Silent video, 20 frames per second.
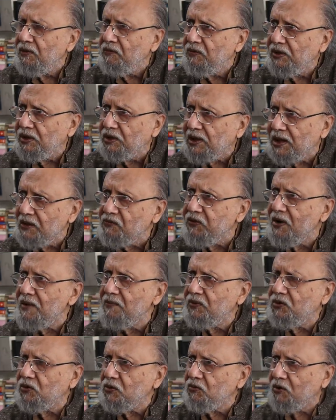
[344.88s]
which
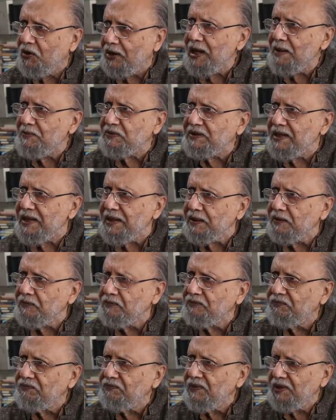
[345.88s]
confirm to what I am saying.
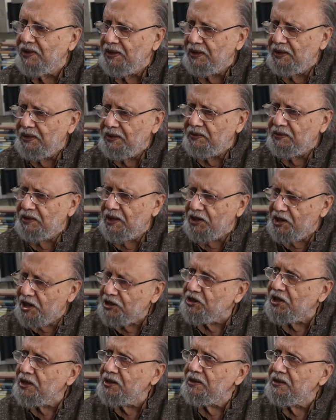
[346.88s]
The
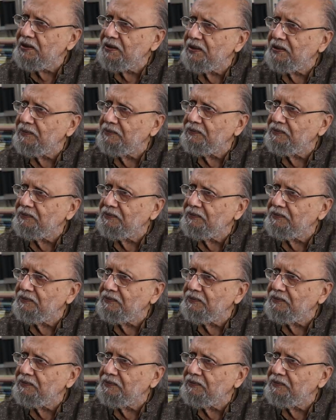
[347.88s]
Russian,